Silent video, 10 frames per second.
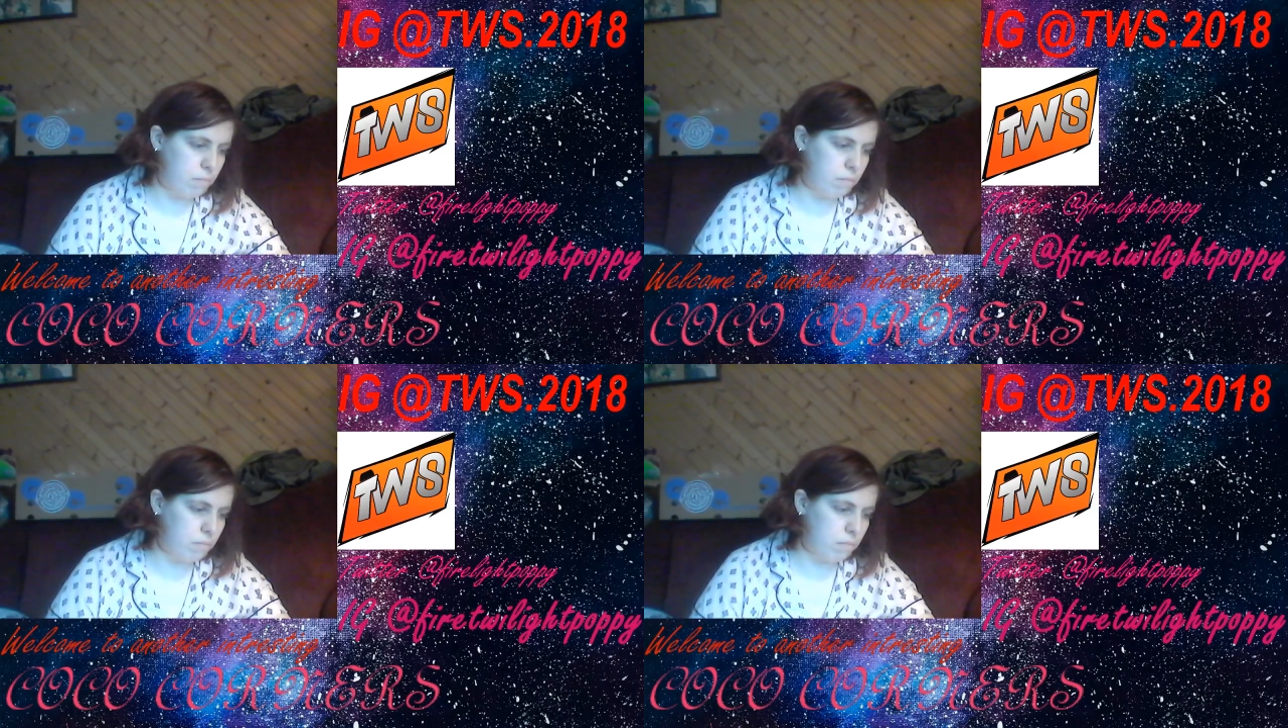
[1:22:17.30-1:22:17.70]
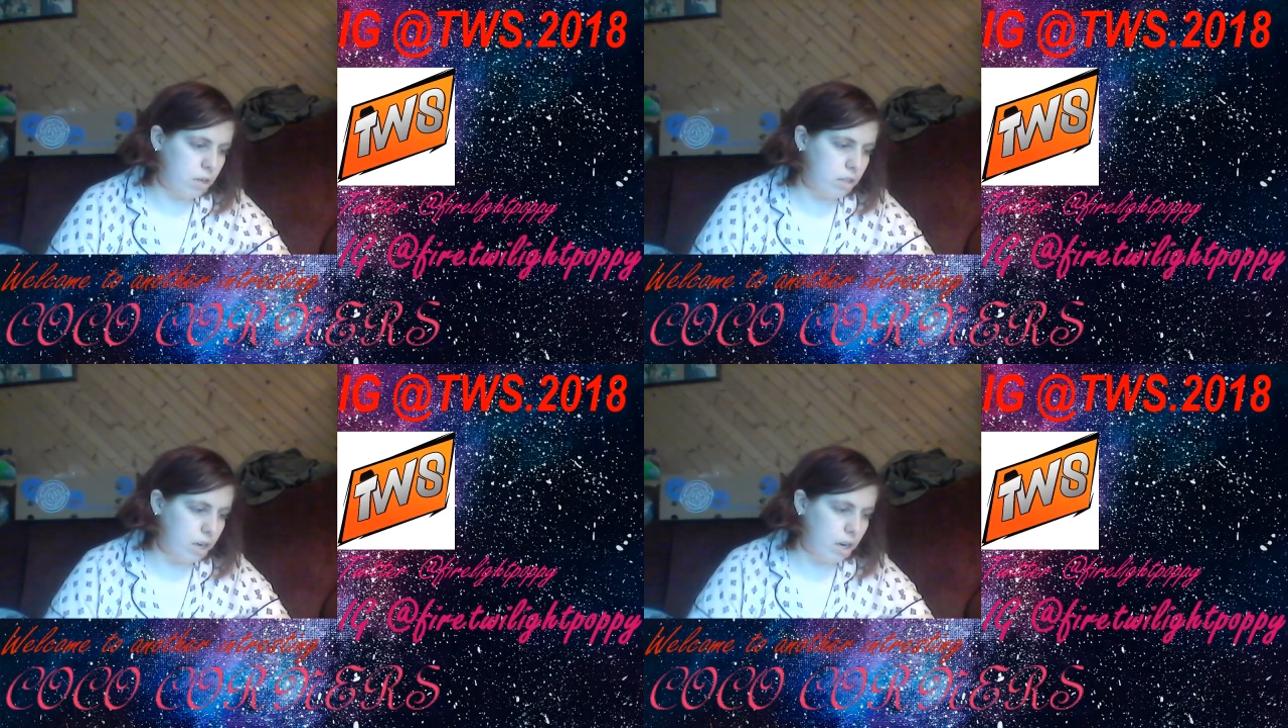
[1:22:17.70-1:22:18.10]

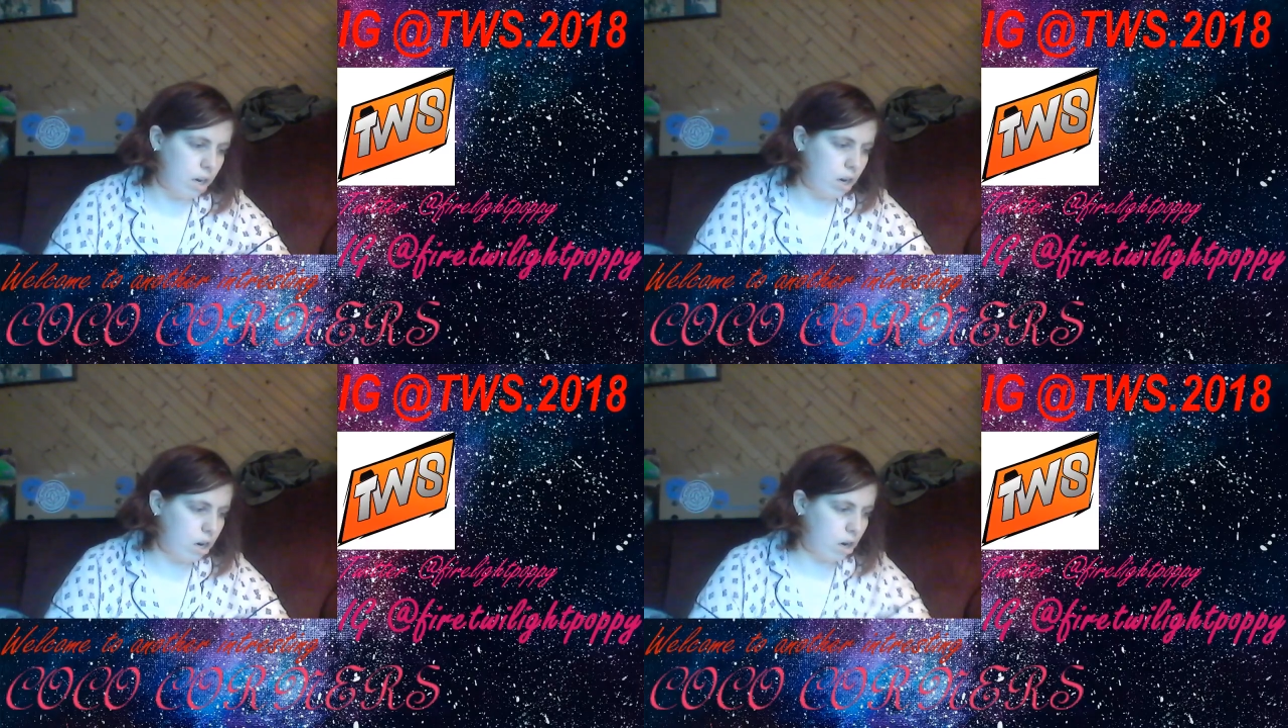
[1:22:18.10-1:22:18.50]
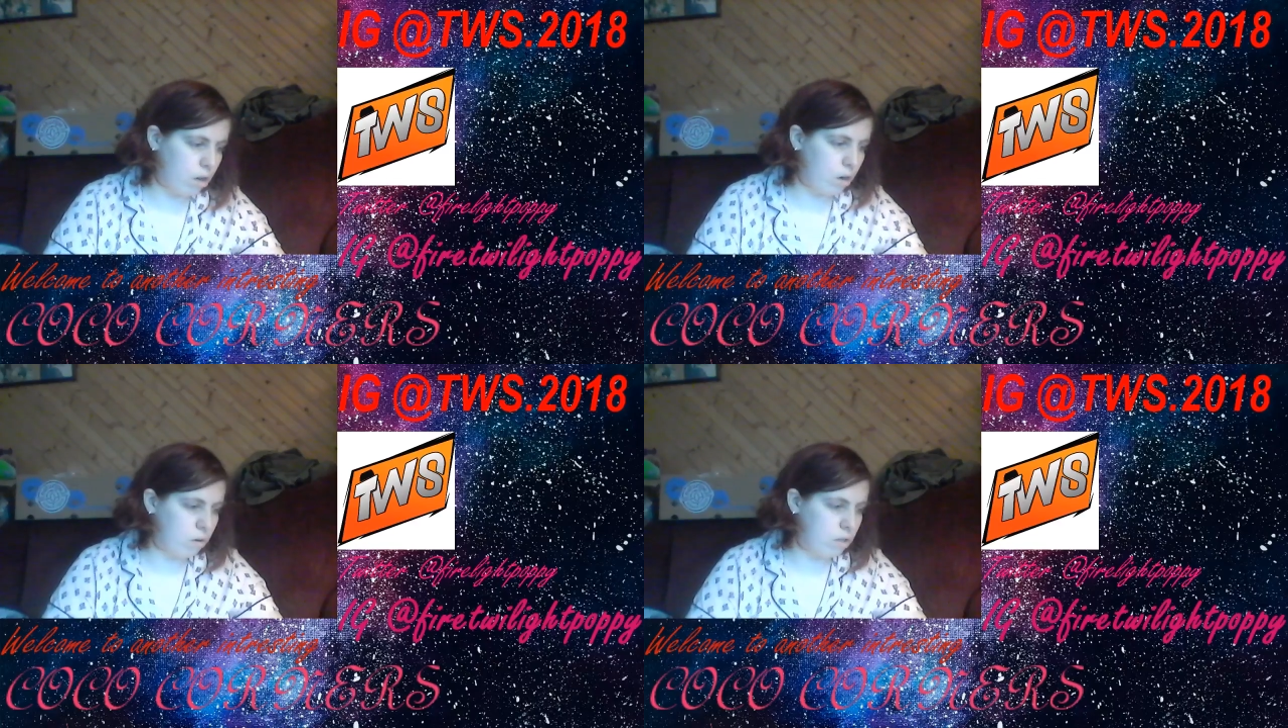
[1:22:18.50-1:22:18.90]
Monte
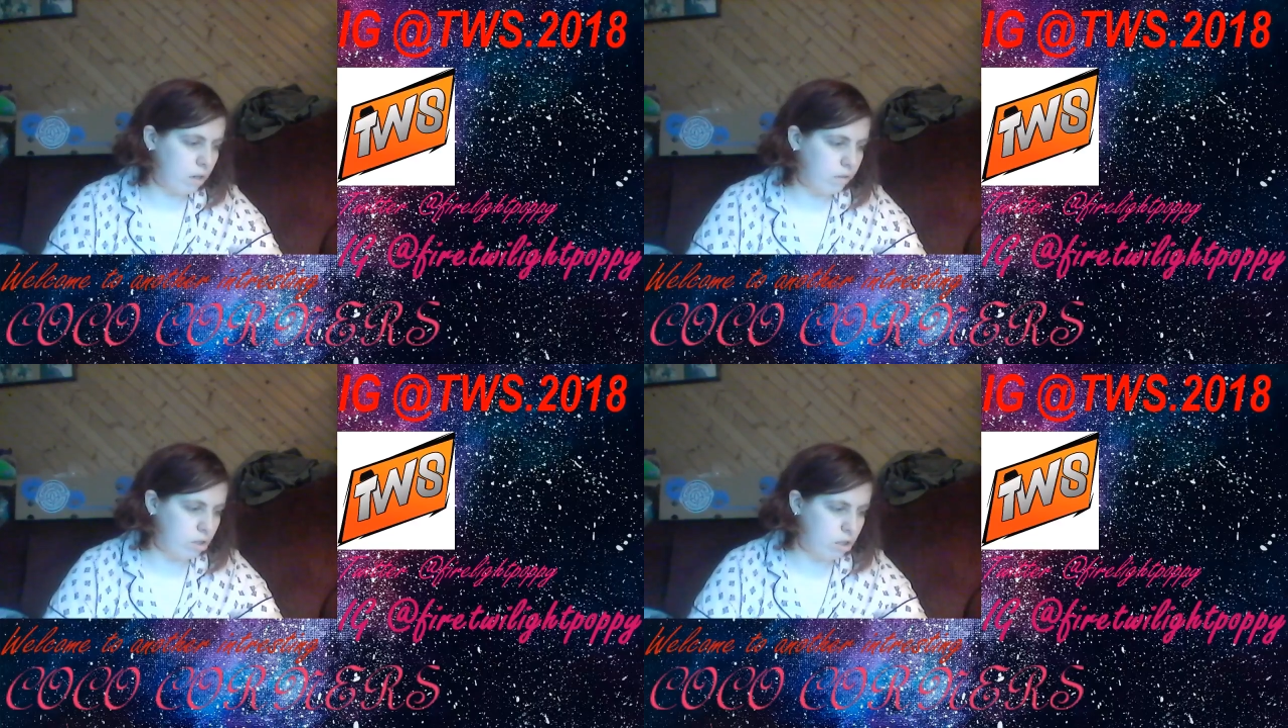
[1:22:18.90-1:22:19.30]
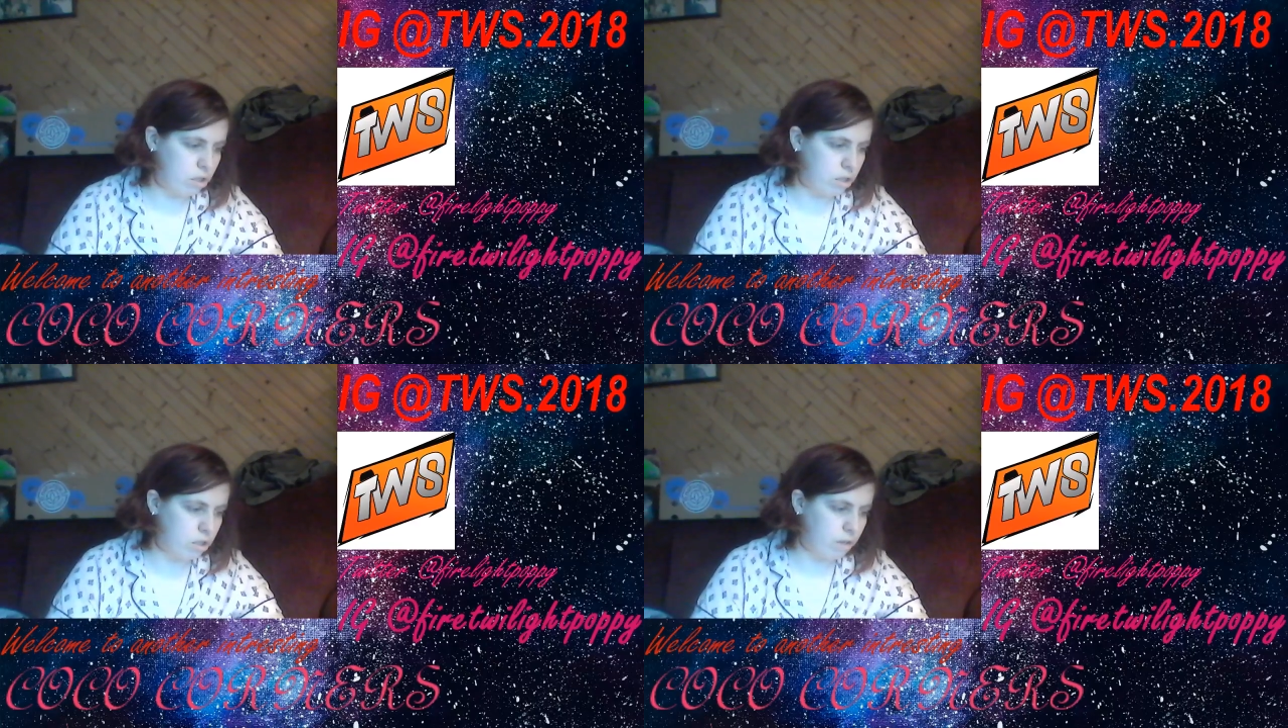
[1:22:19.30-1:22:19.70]
Carlo Television
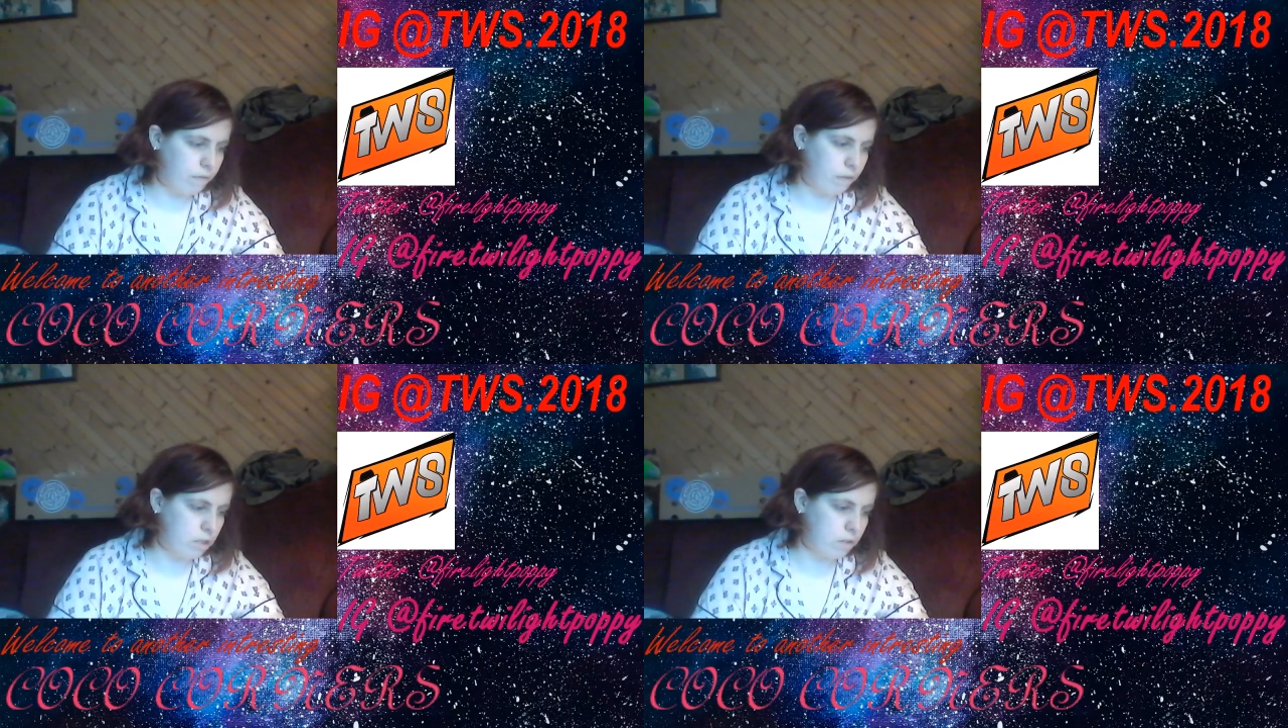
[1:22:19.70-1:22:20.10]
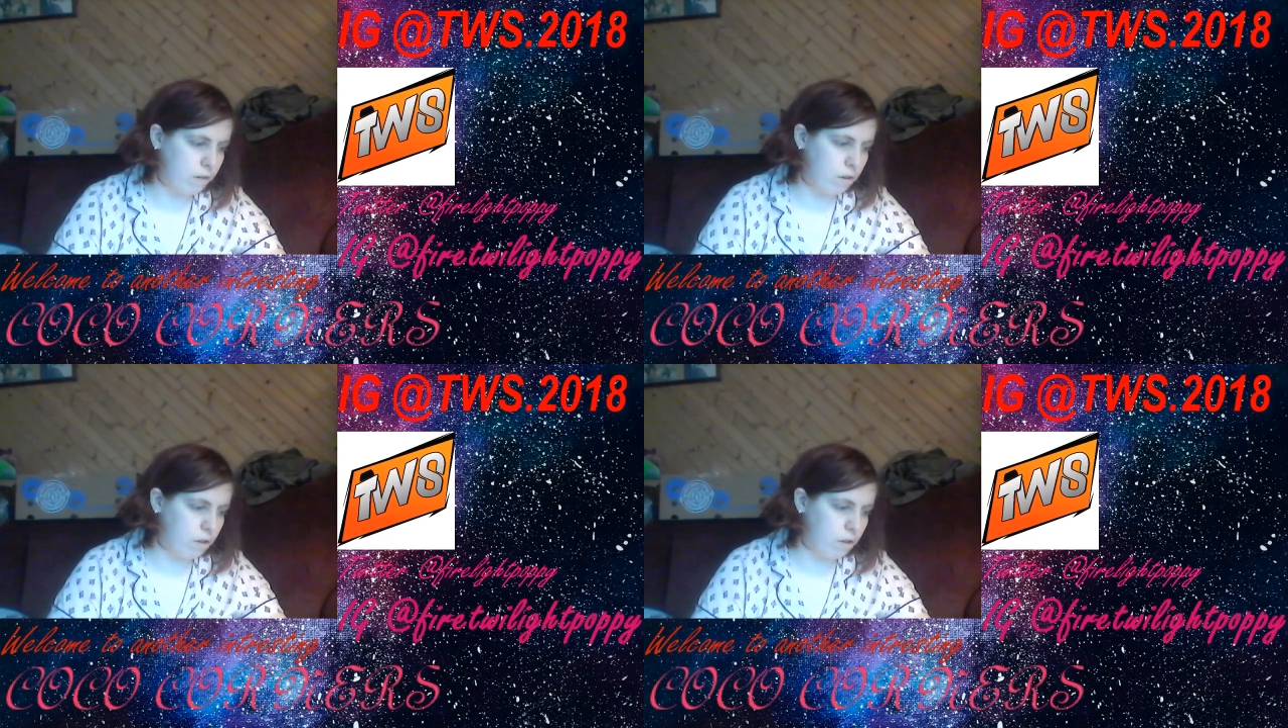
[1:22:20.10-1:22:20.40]
Festival